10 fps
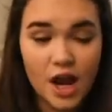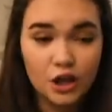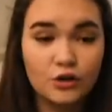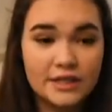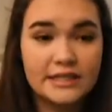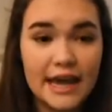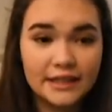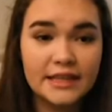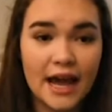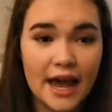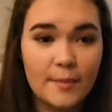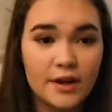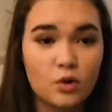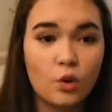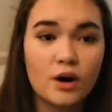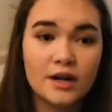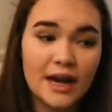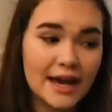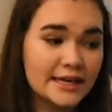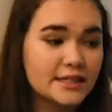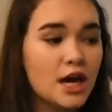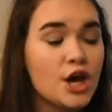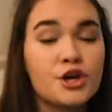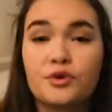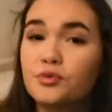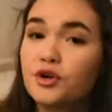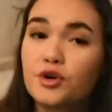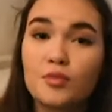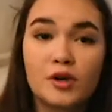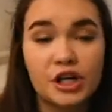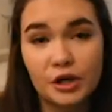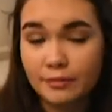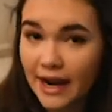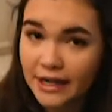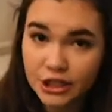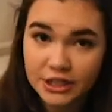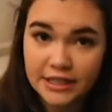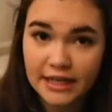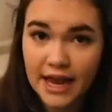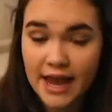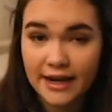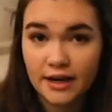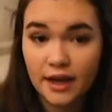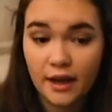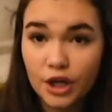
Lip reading: you just take time and organize your room or your binders again,